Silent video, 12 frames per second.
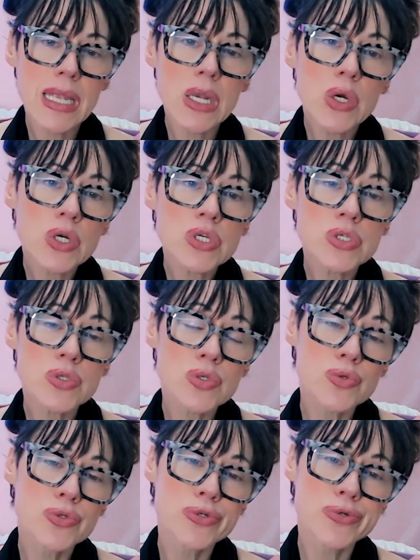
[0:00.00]
I learned
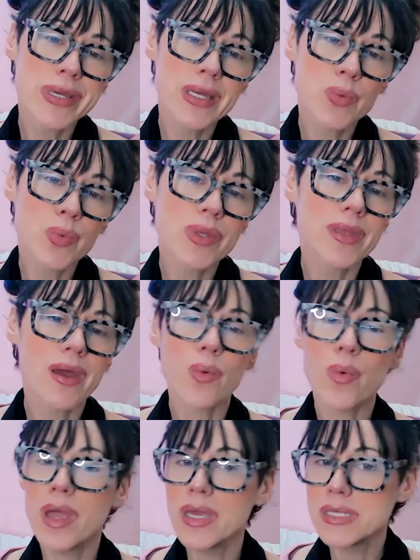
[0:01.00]
to tune in with their
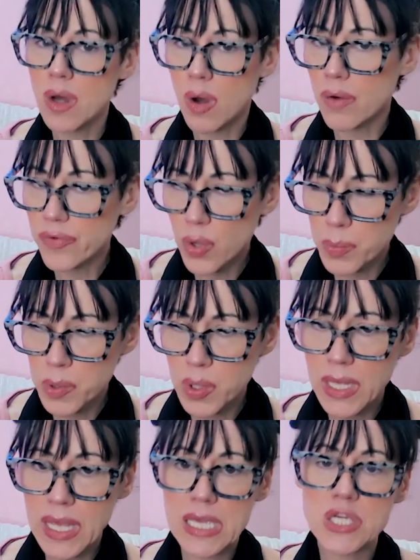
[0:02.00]
ways of
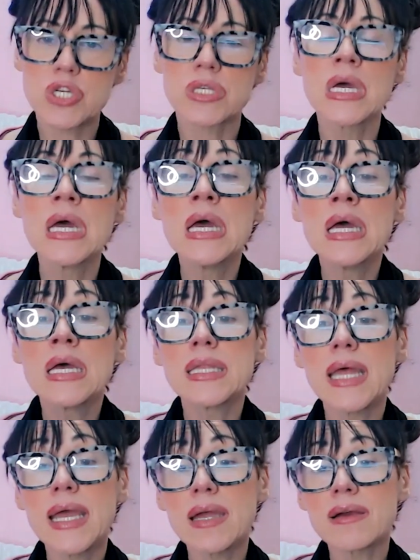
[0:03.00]
communication.
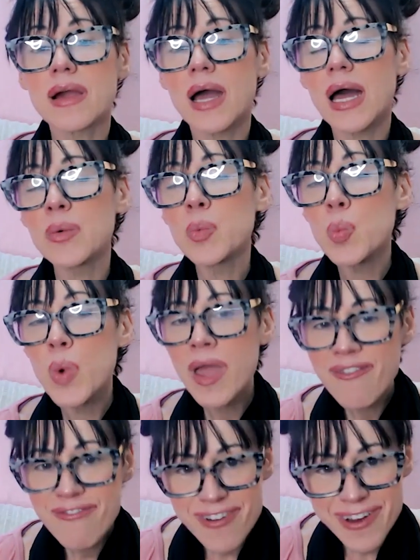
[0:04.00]
Their
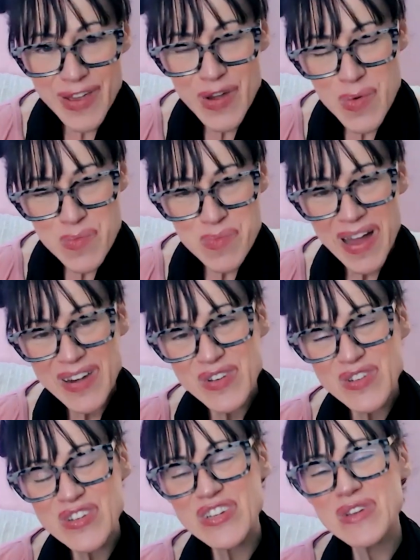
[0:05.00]
unwavering
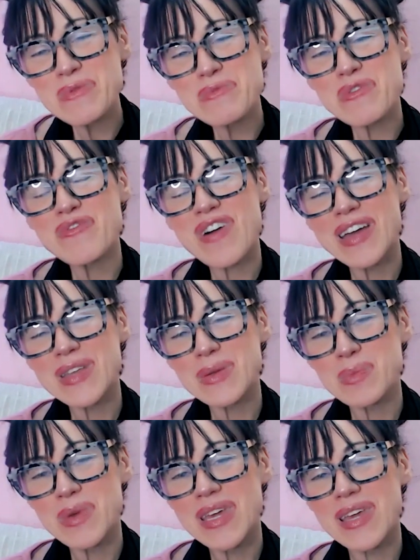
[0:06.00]
companionship
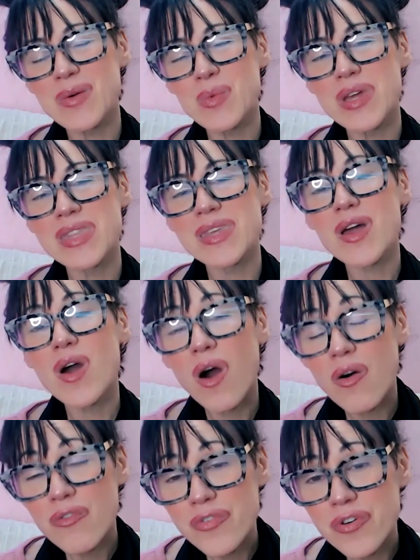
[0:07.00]
provided me with the
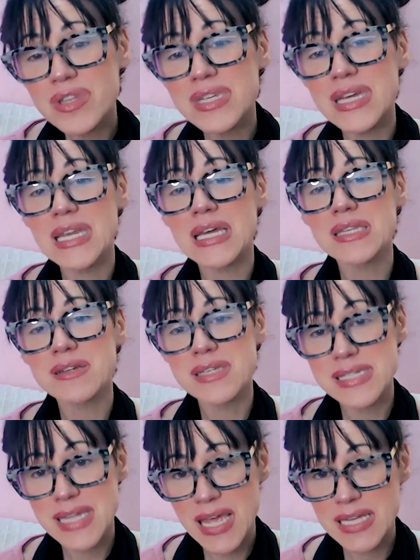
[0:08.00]
comfort and
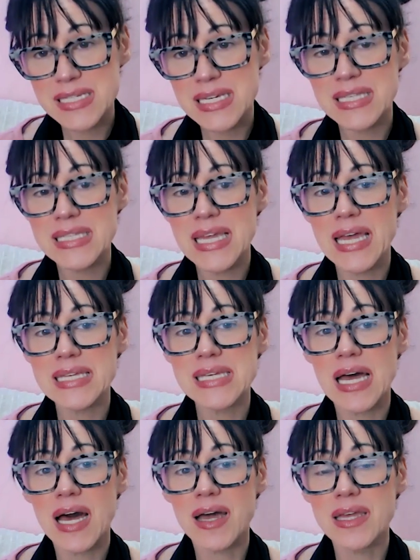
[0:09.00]
understanding that
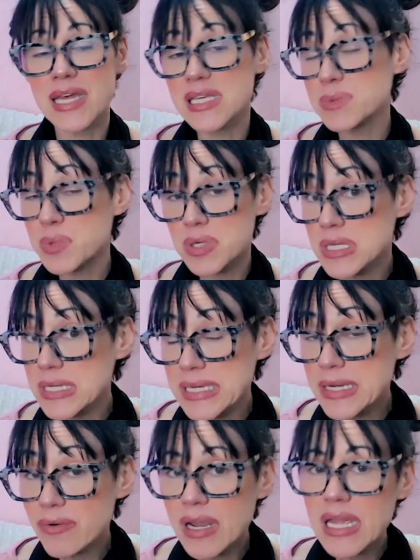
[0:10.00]
I desperately
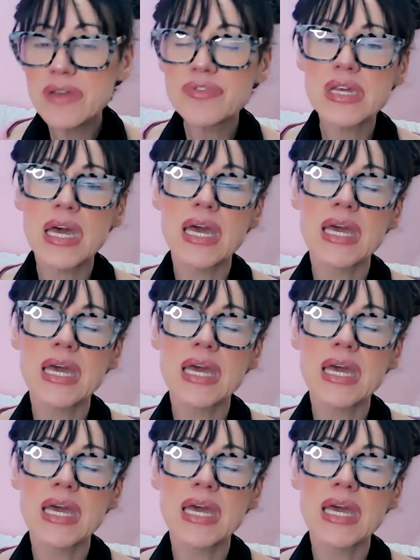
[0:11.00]
craved.